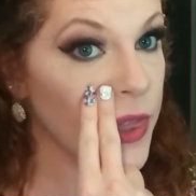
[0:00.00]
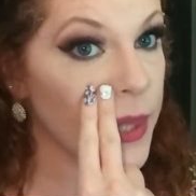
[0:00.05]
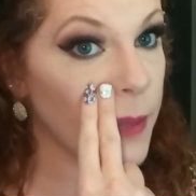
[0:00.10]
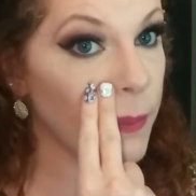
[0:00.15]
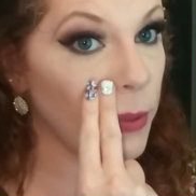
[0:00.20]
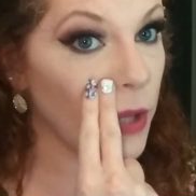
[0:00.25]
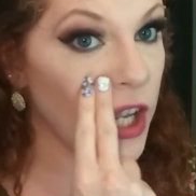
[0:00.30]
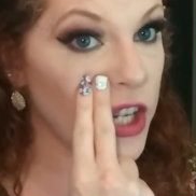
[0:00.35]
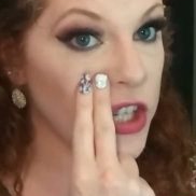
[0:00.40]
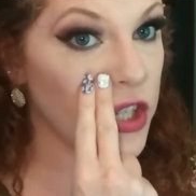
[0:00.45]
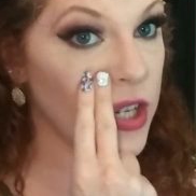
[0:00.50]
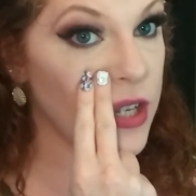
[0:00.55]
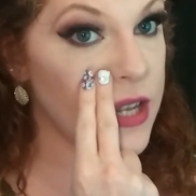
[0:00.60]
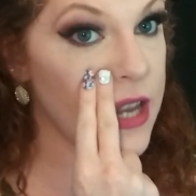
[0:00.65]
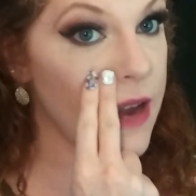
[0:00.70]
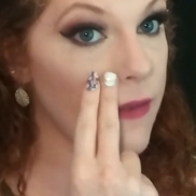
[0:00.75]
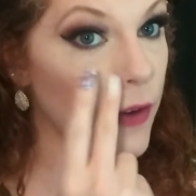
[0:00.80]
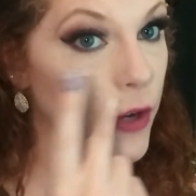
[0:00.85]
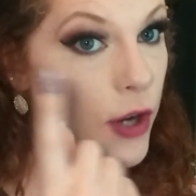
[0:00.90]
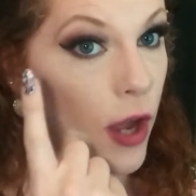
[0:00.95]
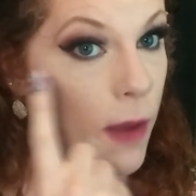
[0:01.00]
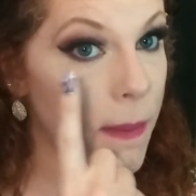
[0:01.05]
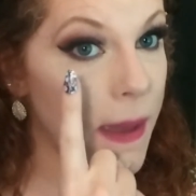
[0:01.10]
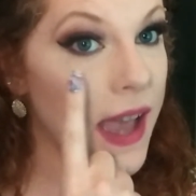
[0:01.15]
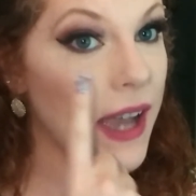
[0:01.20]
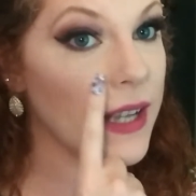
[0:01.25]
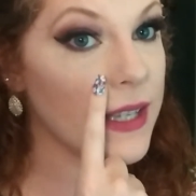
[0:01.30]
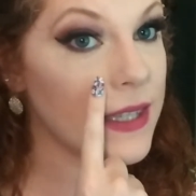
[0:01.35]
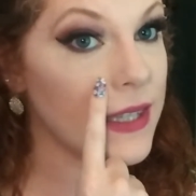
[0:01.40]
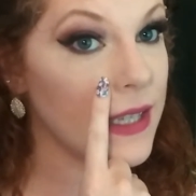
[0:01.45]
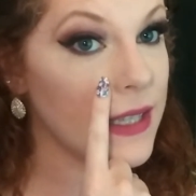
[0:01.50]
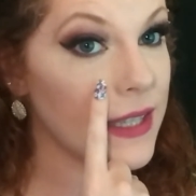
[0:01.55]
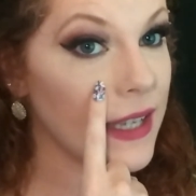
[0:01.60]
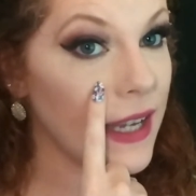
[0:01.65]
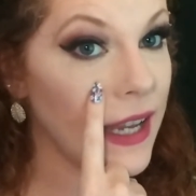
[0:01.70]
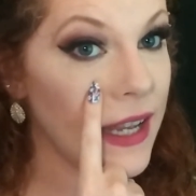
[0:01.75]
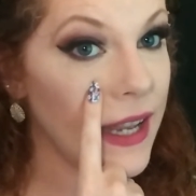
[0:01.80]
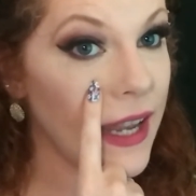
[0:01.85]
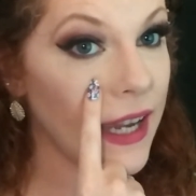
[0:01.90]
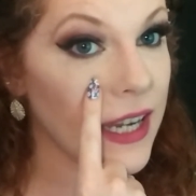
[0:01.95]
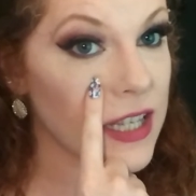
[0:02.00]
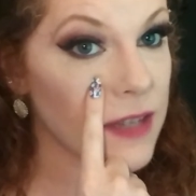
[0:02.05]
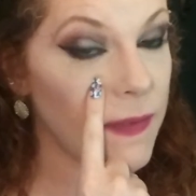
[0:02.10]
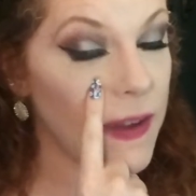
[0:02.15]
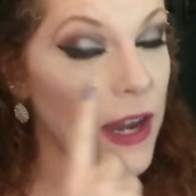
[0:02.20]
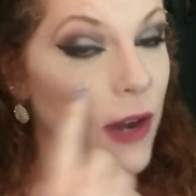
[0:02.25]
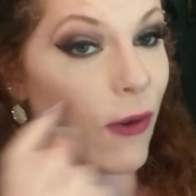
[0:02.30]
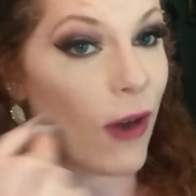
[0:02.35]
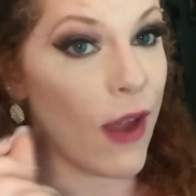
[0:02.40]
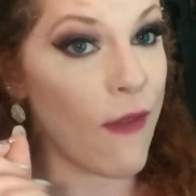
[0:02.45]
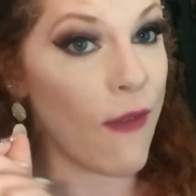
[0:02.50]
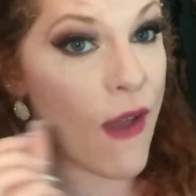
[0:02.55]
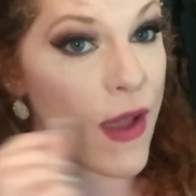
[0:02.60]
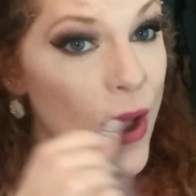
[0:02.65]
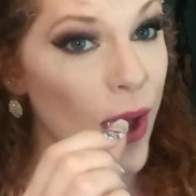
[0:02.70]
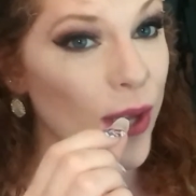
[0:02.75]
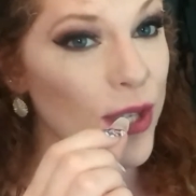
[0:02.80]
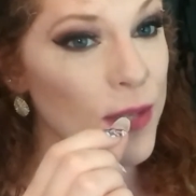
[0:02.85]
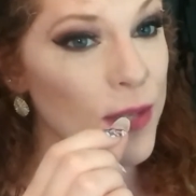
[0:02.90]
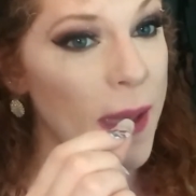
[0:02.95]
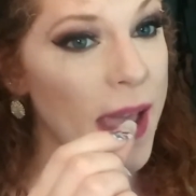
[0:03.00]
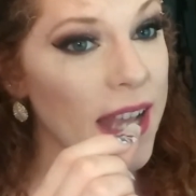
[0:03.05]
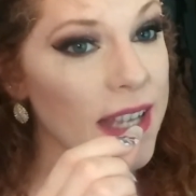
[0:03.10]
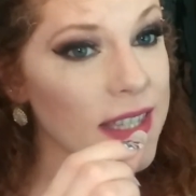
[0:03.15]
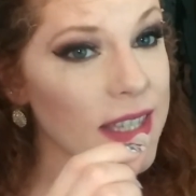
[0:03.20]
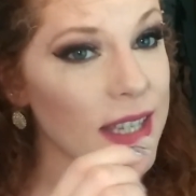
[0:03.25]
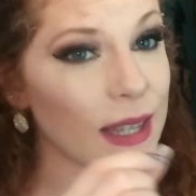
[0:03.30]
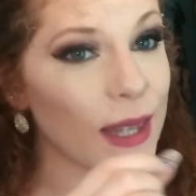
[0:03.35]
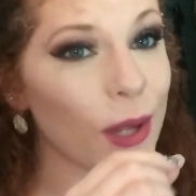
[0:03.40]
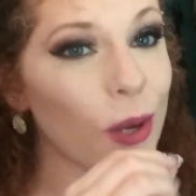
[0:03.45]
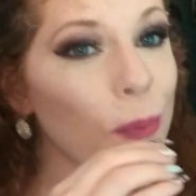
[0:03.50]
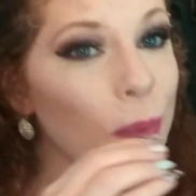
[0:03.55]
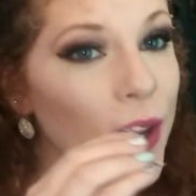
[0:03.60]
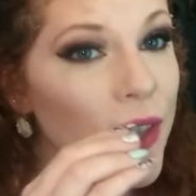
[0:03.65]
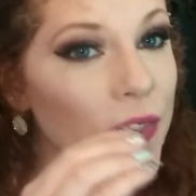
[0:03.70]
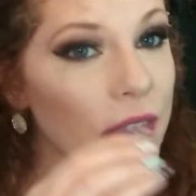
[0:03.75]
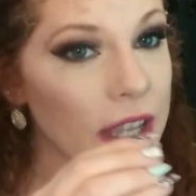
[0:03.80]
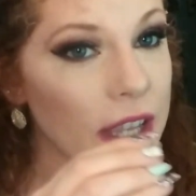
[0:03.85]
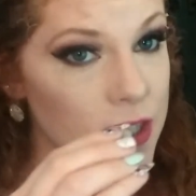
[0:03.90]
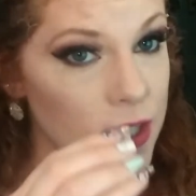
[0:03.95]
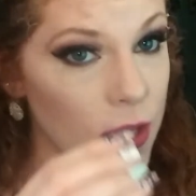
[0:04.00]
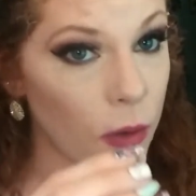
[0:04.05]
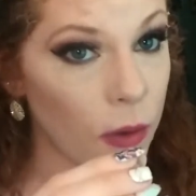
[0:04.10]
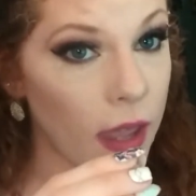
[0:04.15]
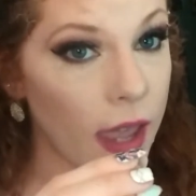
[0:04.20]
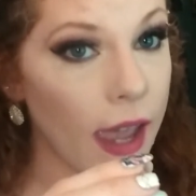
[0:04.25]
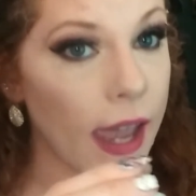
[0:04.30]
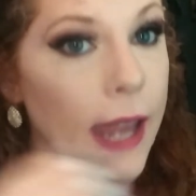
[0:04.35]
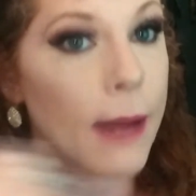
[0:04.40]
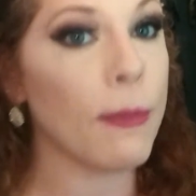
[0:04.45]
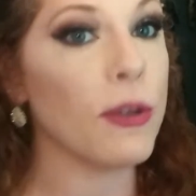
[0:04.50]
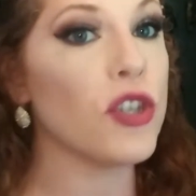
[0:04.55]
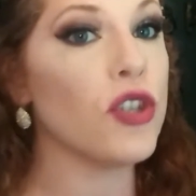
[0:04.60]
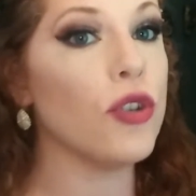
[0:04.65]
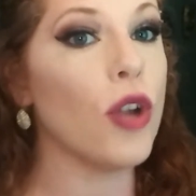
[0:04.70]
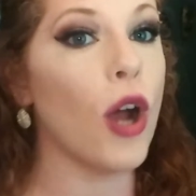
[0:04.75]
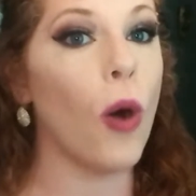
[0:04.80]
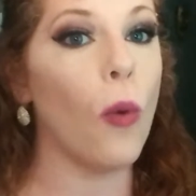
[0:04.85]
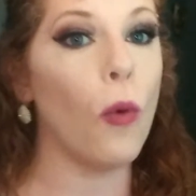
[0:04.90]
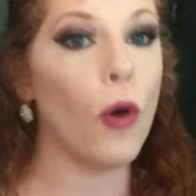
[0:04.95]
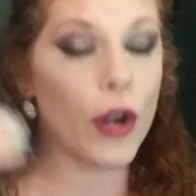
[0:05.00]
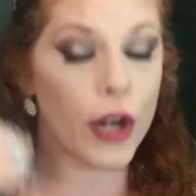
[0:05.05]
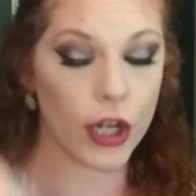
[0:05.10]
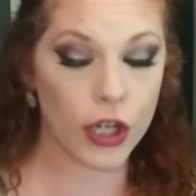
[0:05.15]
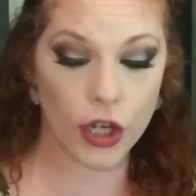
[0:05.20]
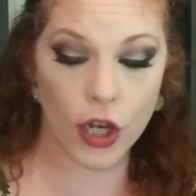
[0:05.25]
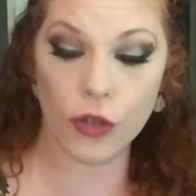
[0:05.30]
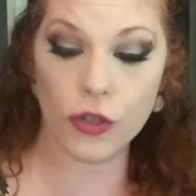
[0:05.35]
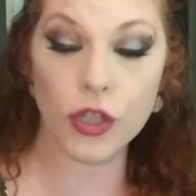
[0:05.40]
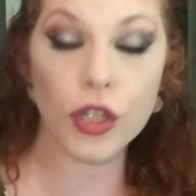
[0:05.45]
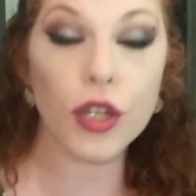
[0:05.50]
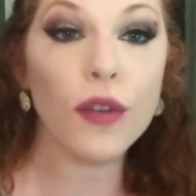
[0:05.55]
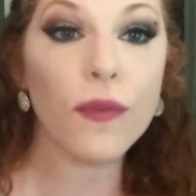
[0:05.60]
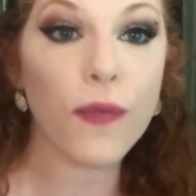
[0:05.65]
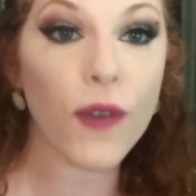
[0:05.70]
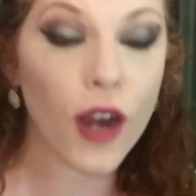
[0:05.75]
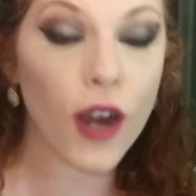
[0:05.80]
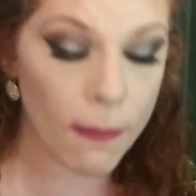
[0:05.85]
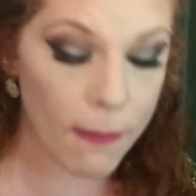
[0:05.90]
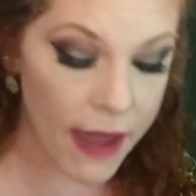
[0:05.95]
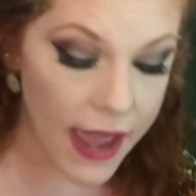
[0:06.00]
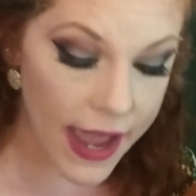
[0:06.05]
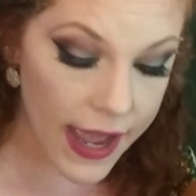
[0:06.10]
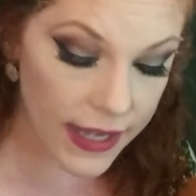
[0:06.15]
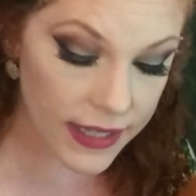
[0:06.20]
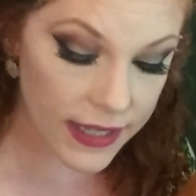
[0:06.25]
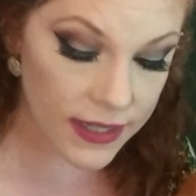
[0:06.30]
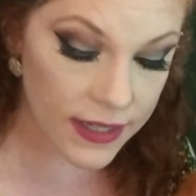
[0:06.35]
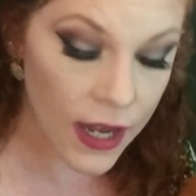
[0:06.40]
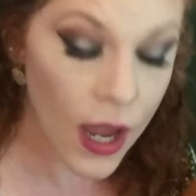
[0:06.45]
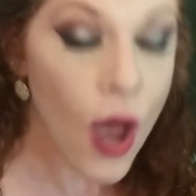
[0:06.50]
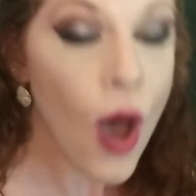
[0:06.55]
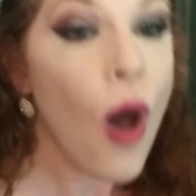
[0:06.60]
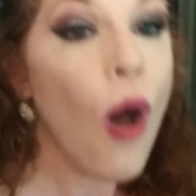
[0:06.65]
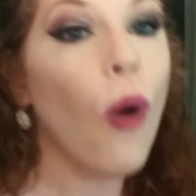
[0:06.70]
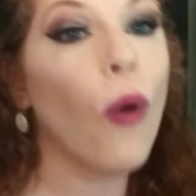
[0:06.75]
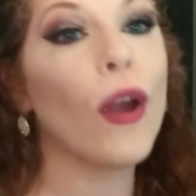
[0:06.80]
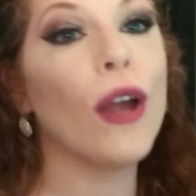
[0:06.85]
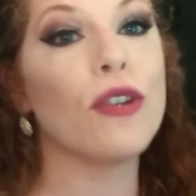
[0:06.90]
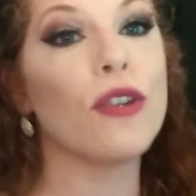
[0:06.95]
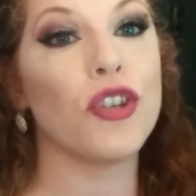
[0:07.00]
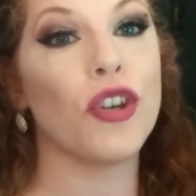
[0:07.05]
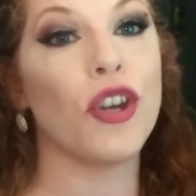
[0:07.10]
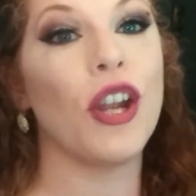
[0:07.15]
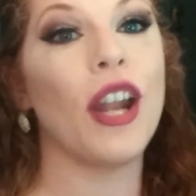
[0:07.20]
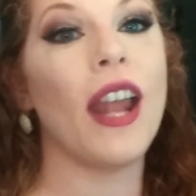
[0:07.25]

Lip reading: The blush should never go past this index finger. If it goes past a little bit, that's okay, but you don't want it to go too far past, or else you're